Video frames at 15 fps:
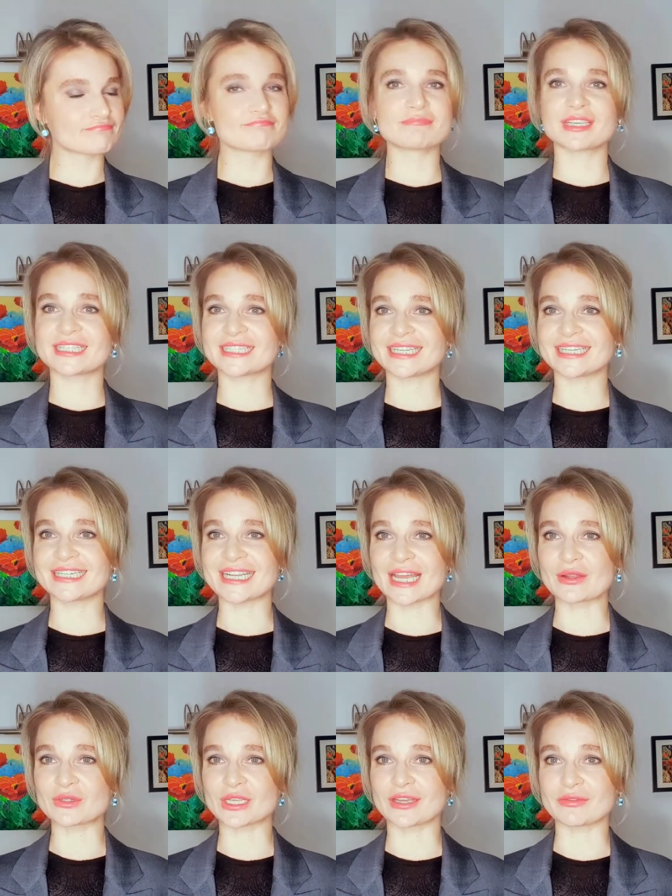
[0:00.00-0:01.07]
sit
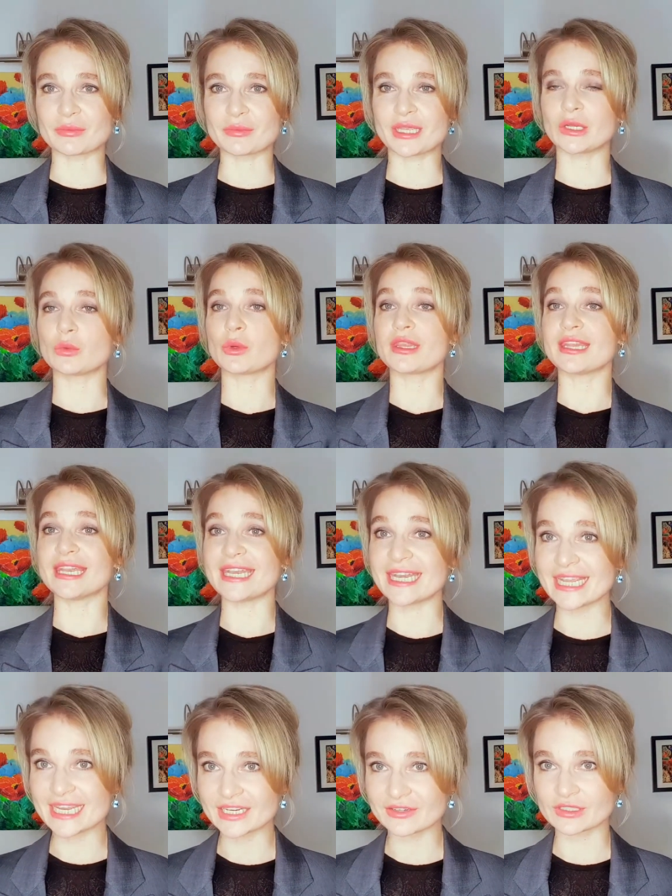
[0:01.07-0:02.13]
down to have a meeting with
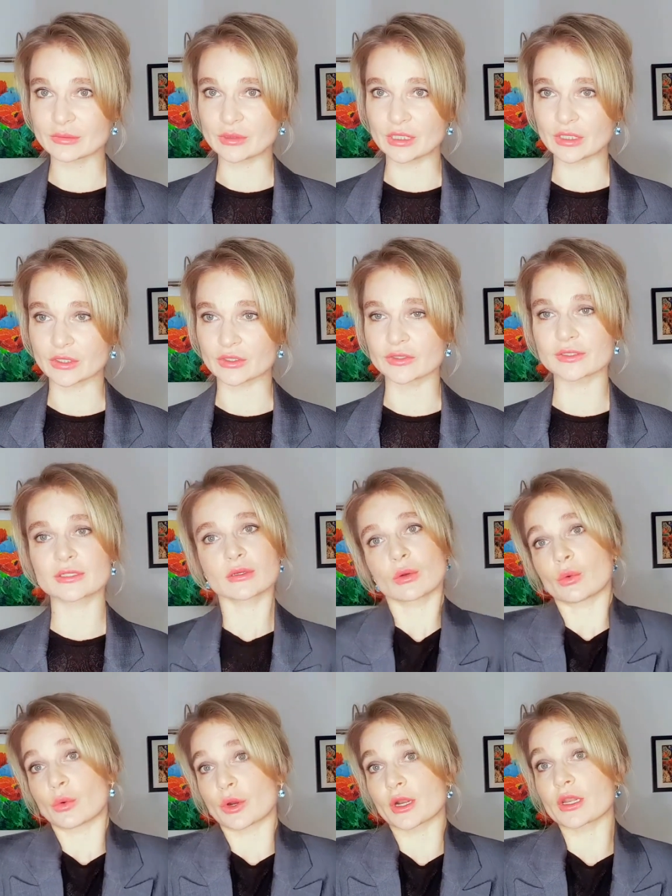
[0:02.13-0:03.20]
native speakers
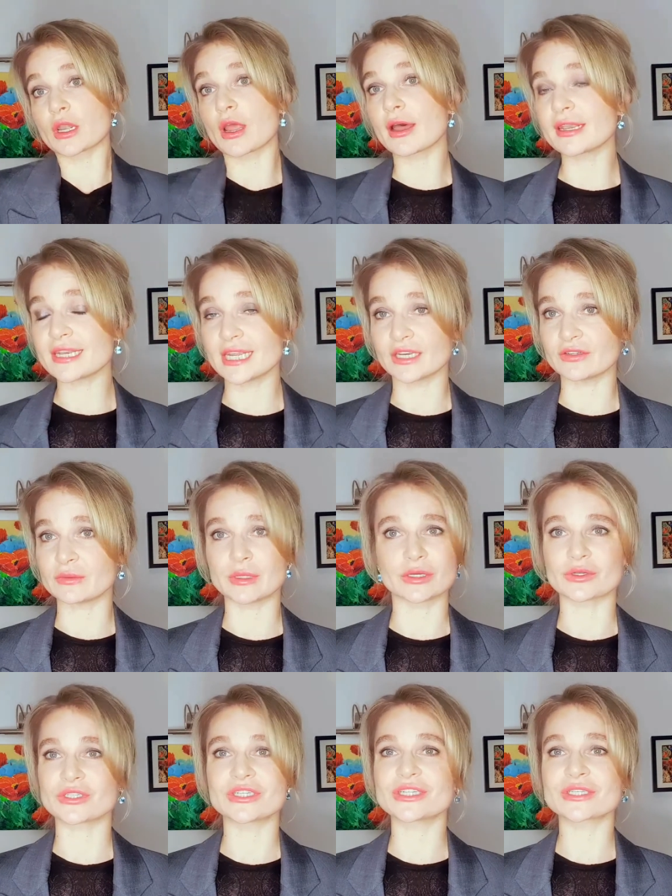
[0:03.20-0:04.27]
or non-native
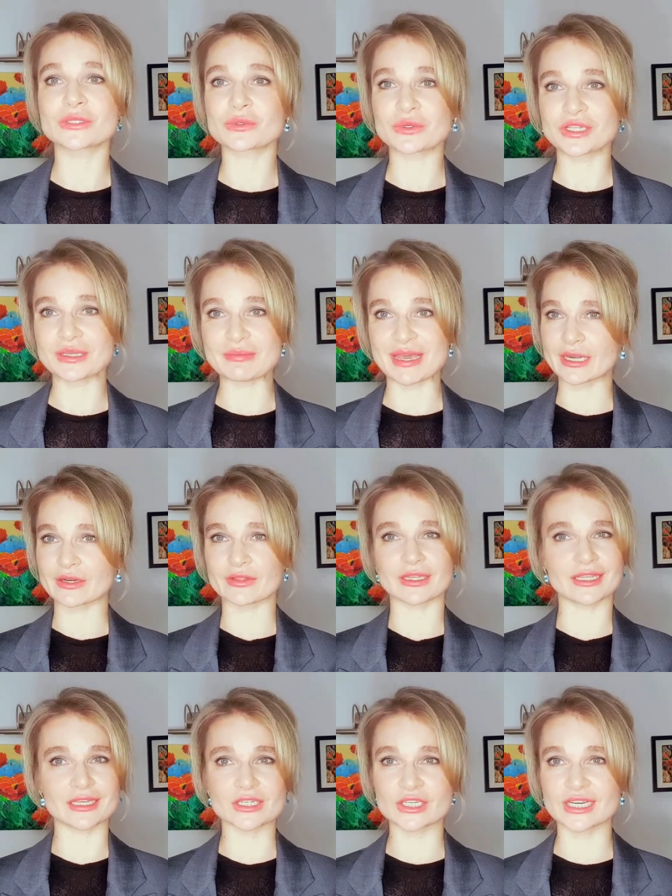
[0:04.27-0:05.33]
speakers. It doesn't really matter.
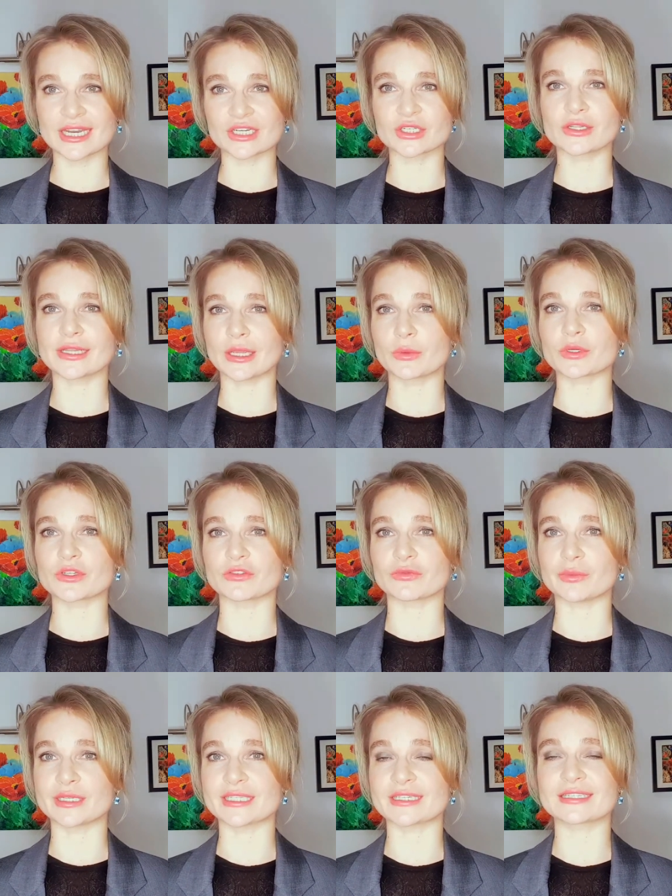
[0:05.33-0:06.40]
The international language of
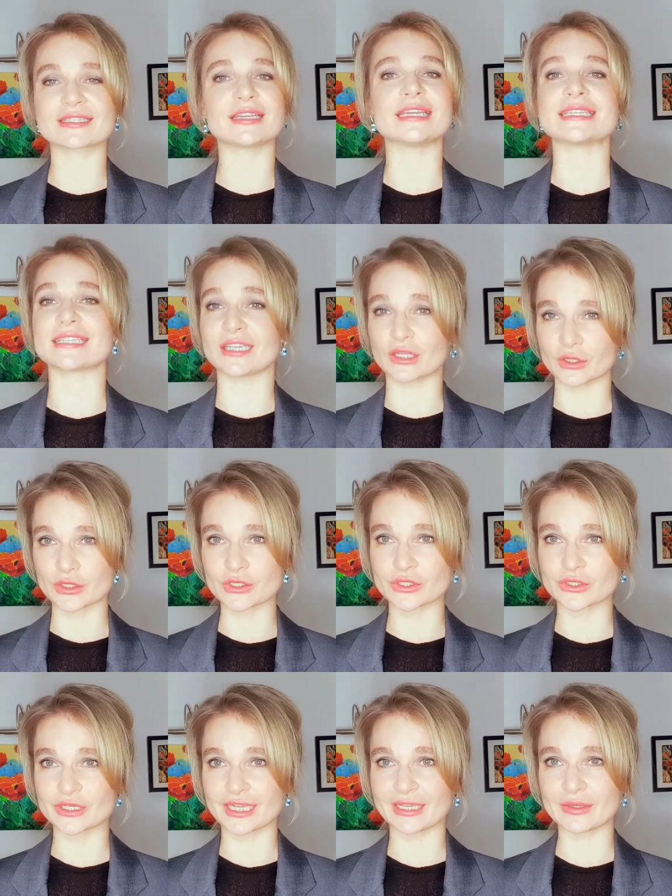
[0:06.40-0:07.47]
business is English
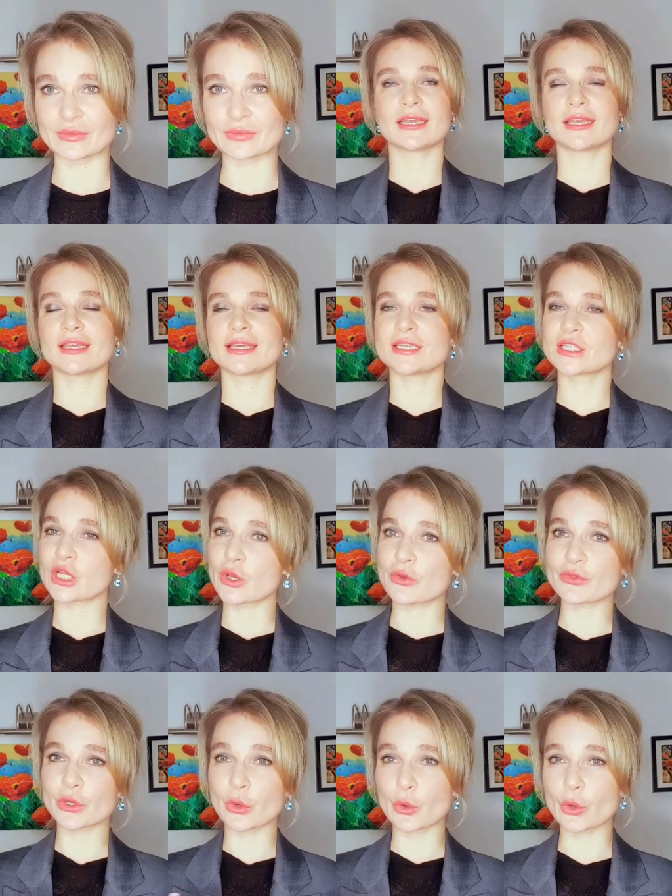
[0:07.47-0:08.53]
today. So
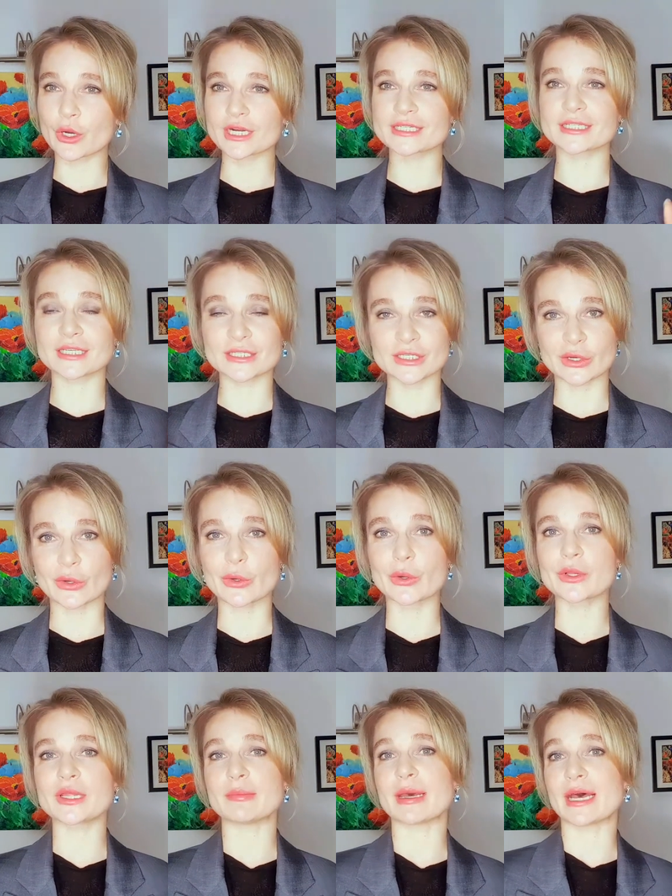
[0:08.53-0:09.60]
the course is
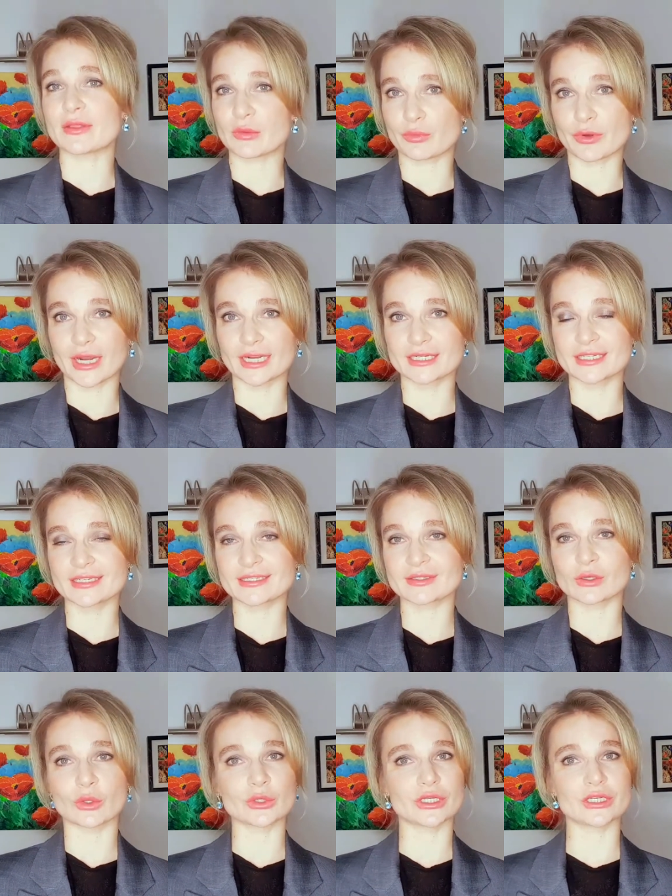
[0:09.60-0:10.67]
all about the practice.
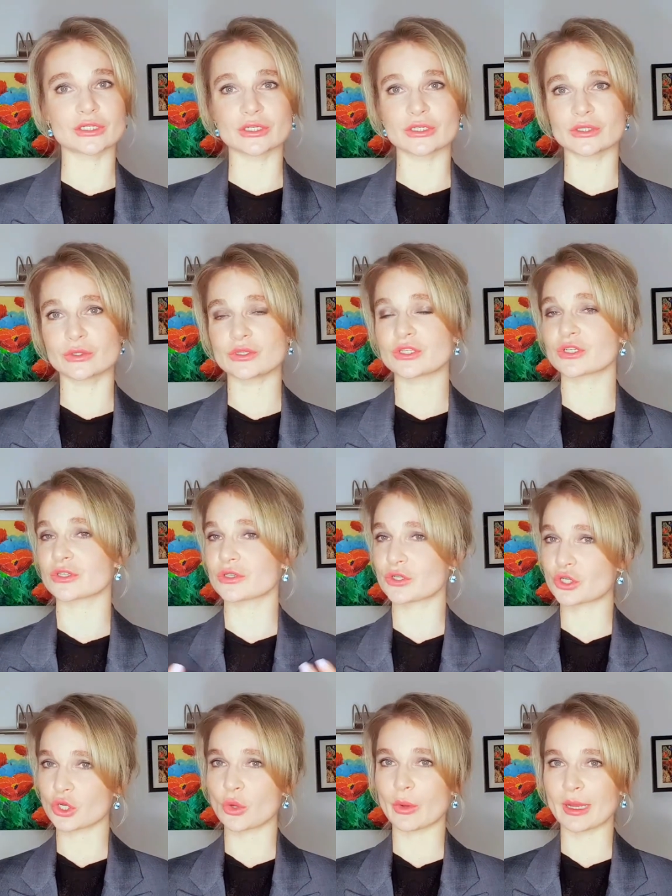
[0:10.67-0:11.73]
All you need to do is just
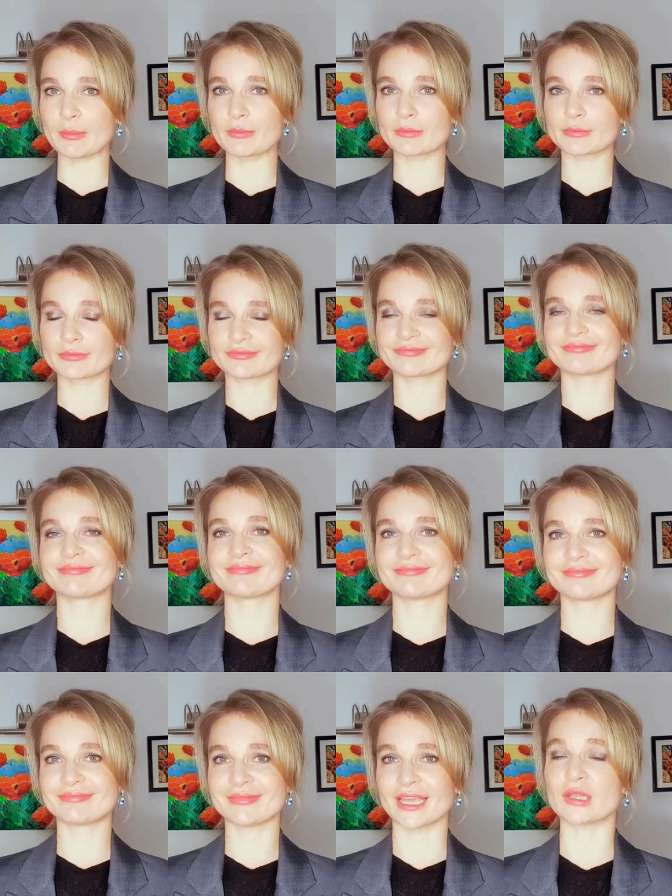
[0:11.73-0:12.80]
show up
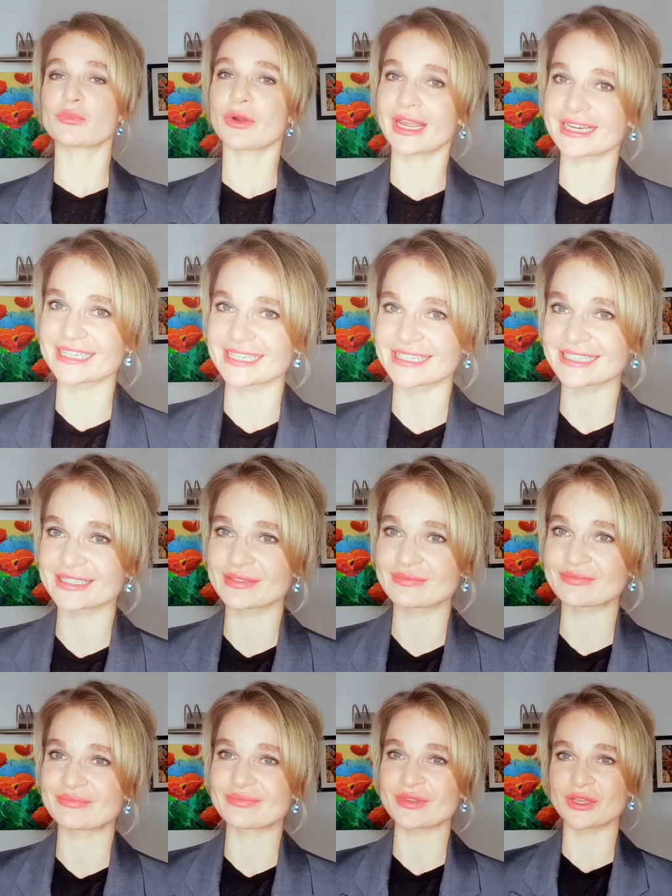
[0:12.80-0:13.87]
and practice
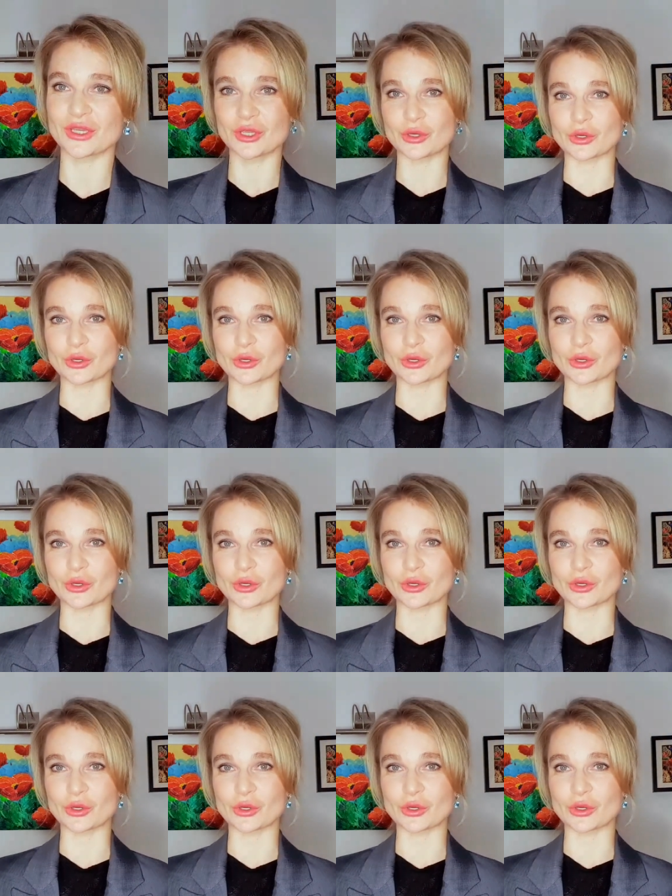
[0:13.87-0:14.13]
your